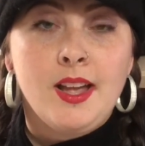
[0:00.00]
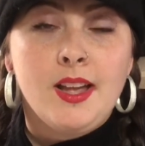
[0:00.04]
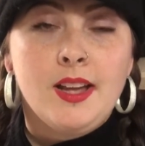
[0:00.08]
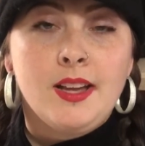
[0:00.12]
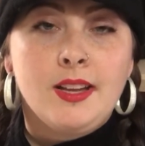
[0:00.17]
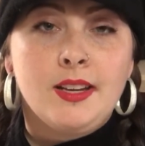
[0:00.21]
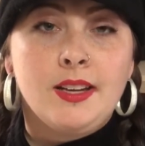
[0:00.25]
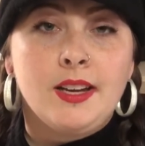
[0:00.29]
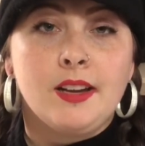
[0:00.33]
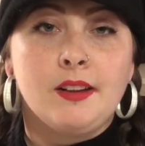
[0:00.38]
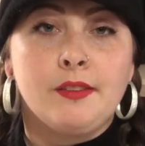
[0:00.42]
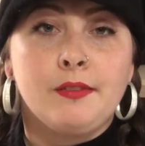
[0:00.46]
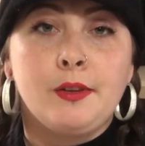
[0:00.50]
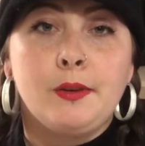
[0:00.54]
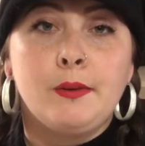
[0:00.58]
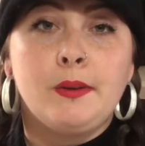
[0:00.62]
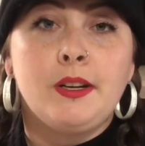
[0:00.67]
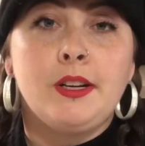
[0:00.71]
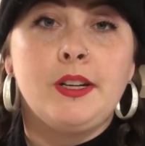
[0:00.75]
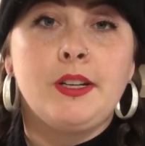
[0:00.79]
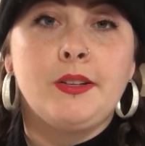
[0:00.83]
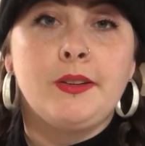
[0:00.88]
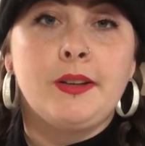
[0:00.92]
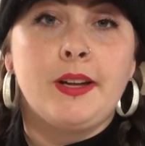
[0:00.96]
Now, if you
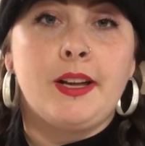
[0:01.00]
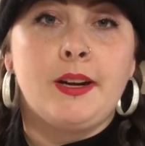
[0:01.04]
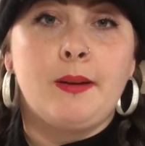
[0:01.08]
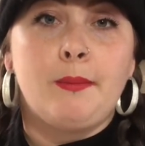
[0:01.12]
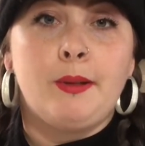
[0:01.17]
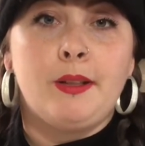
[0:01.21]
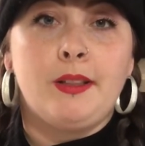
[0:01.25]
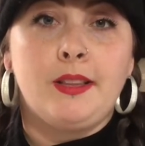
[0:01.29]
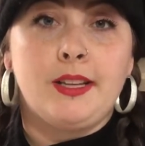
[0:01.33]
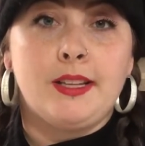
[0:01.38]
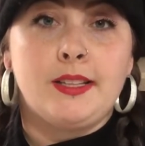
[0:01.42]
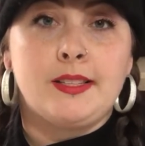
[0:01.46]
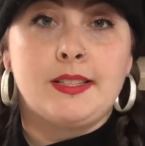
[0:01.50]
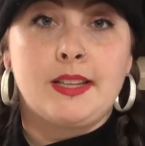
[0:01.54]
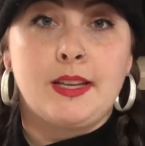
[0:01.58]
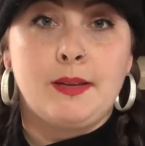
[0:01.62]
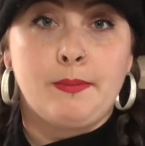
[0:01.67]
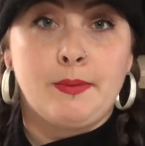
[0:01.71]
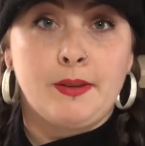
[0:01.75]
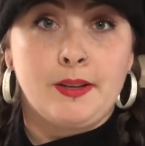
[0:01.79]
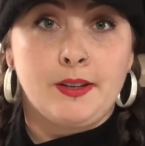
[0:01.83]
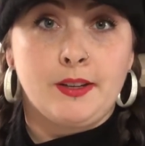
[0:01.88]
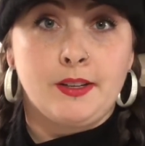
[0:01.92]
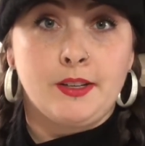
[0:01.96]
want to do edible
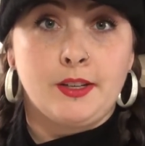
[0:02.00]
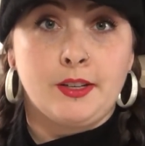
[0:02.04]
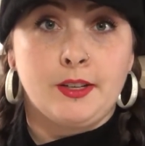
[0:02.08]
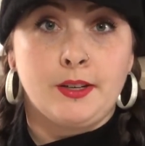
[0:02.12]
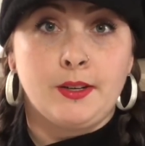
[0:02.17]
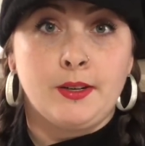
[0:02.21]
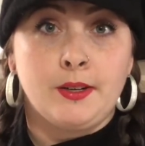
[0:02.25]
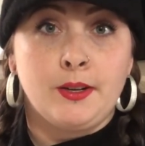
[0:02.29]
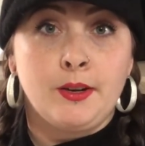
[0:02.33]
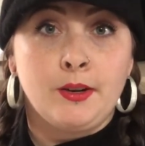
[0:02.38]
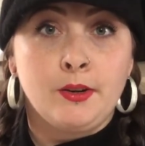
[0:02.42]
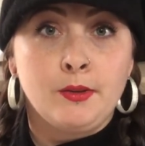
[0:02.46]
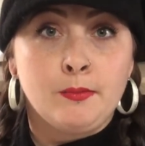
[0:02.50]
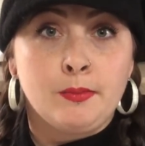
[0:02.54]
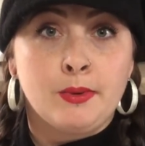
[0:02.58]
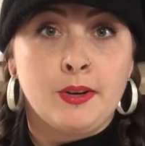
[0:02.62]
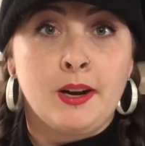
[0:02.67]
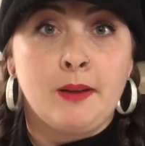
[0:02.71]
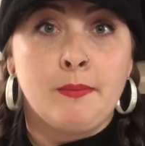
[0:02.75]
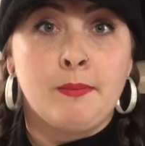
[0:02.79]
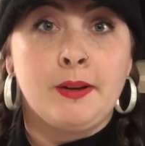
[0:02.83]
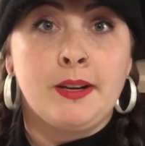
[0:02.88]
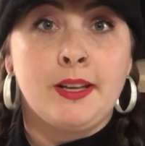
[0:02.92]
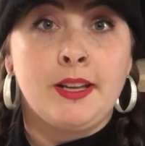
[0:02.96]
landscaping on your own
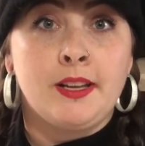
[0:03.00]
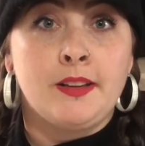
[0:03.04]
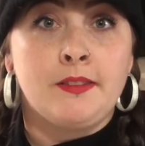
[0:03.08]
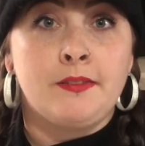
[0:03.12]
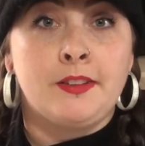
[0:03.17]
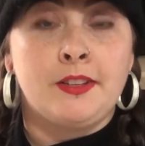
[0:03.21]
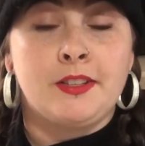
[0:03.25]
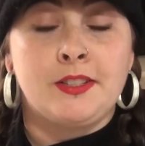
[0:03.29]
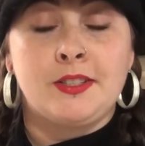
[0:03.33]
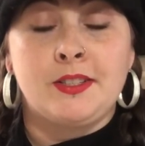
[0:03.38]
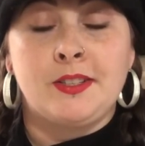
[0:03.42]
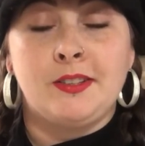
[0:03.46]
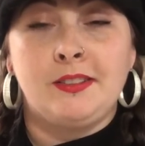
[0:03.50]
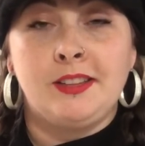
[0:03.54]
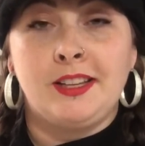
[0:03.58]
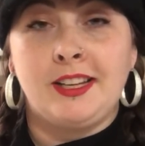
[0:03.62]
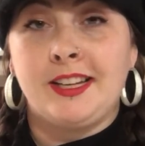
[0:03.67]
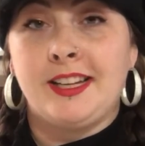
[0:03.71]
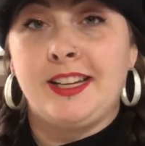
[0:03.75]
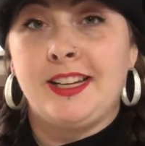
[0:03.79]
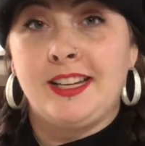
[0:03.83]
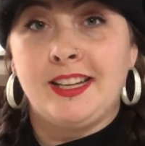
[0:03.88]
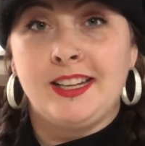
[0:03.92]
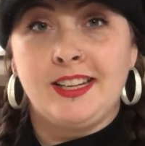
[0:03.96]
property, if you're so
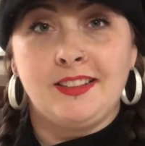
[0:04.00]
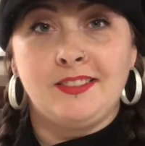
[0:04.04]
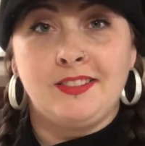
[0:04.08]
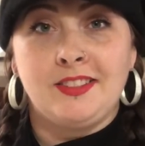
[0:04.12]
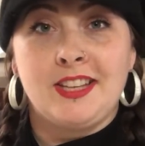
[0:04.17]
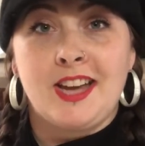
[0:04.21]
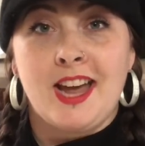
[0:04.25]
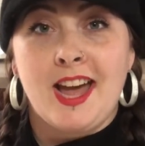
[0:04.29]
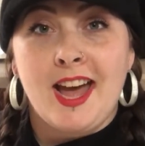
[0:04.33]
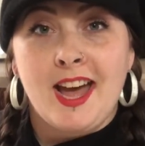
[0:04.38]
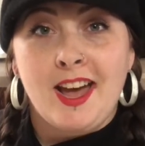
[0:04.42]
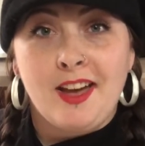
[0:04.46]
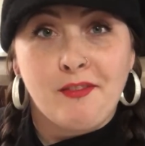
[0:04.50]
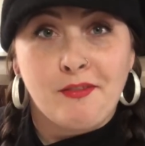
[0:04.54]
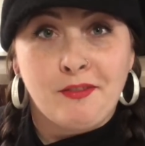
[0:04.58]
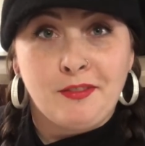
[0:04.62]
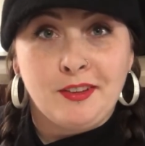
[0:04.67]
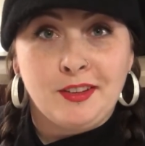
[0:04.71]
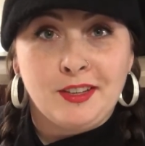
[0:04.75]
lucky enough to have